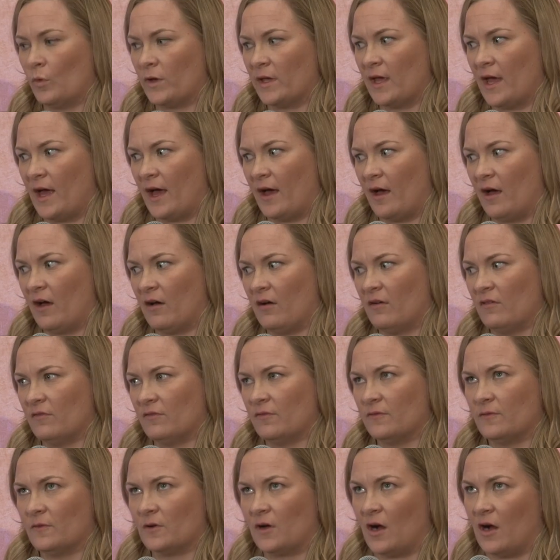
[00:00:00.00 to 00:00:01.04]
we
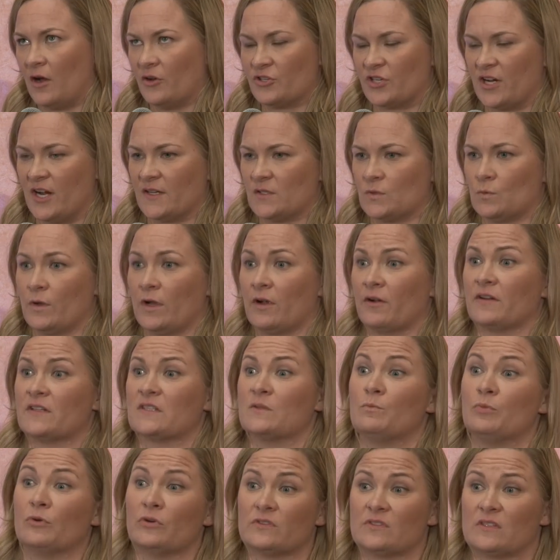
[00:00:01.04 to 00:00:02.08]
have contracts where
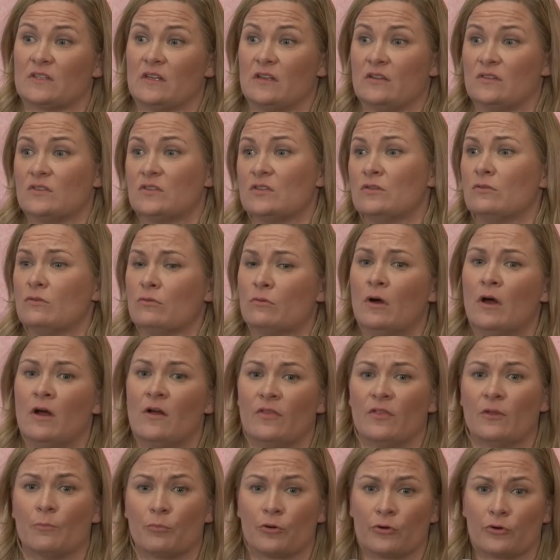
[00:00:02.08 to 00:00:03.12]
it's built into
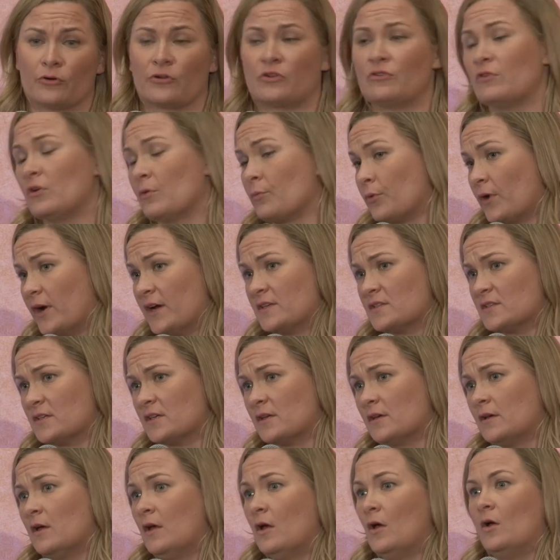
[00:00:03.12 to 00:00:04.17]
the per unit
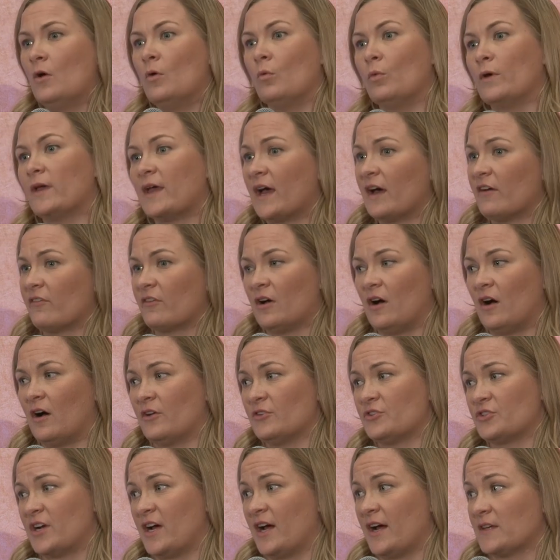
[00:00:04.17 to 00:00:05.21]
pricing. We have
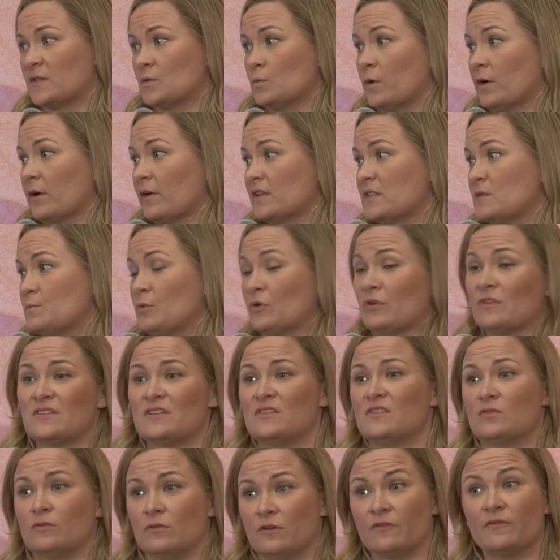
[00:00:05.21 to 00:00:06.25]
contracts where it's built
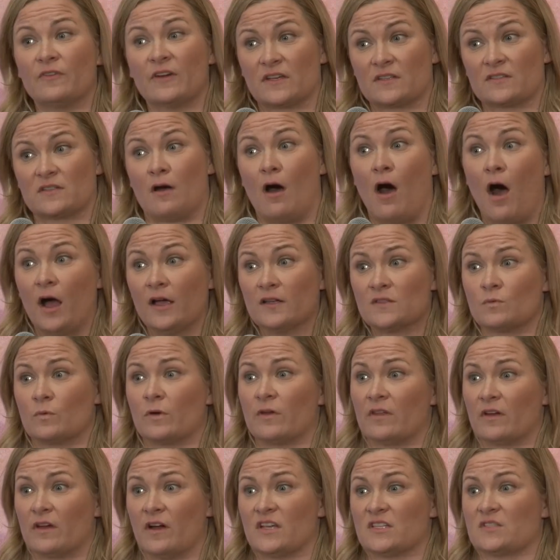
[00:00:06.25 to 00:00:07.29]
into a fixed cost
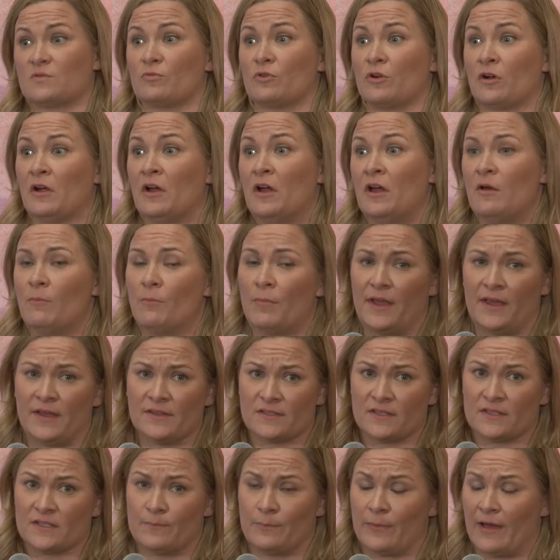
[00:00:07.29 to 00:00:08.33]
where the customer
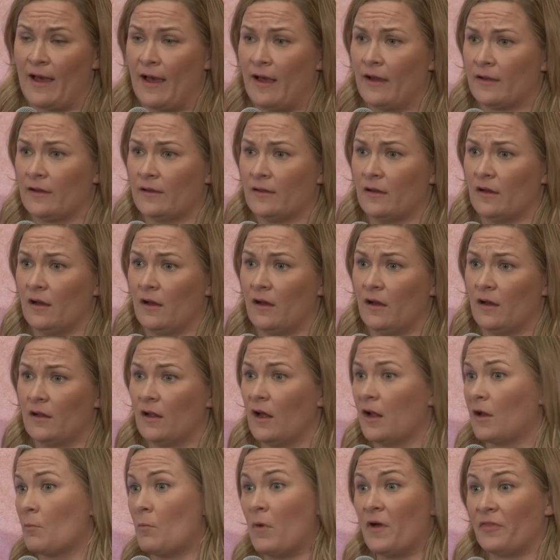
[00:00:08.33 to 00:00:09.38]
pays us back on,
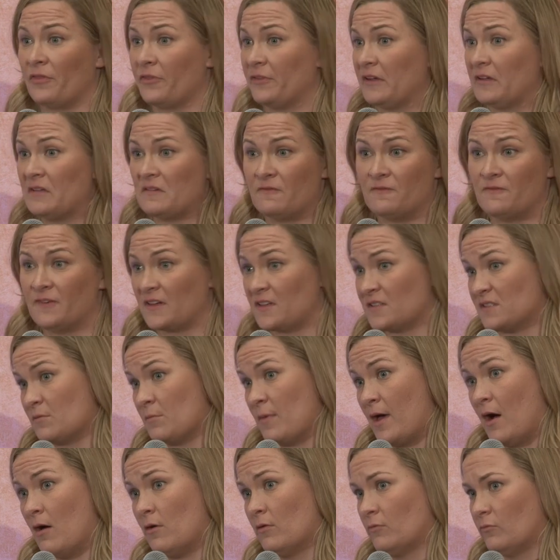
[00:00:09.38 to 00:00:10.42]
on a monthly fixed
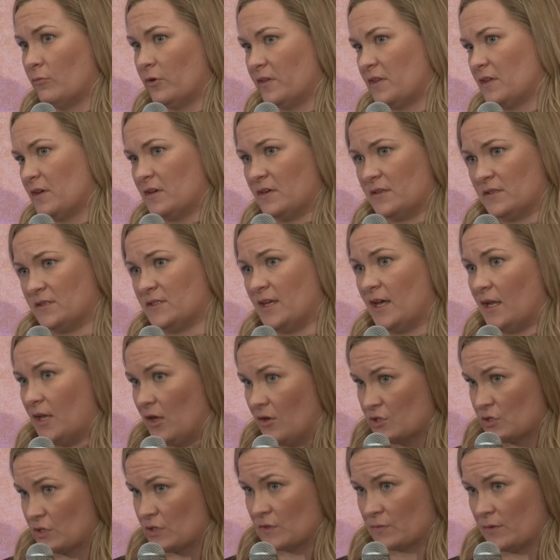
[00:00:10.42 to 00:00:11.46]
amount with a set
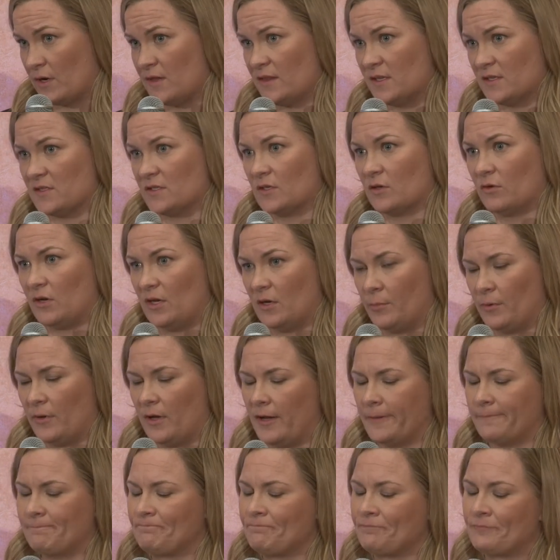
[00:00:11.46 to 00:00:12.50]
interest rate that's agreed
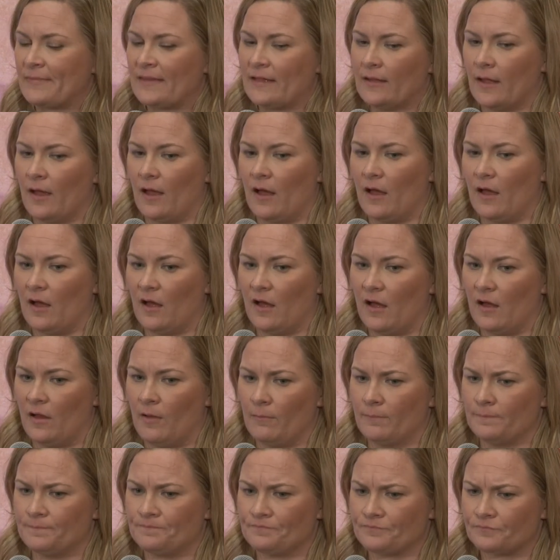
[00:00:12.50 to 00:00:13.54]
upon.
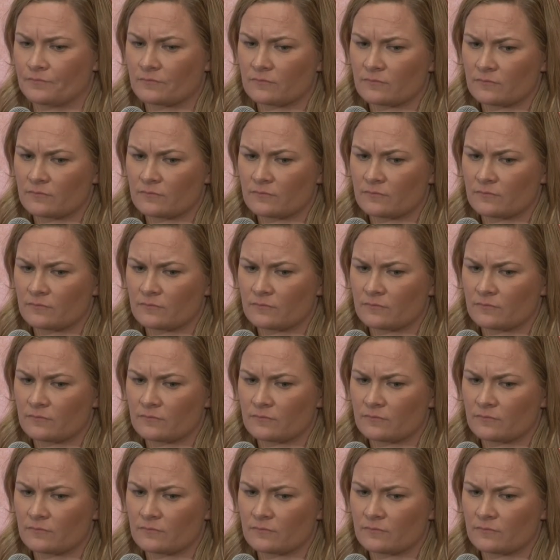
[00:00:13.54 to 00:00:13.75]
Um,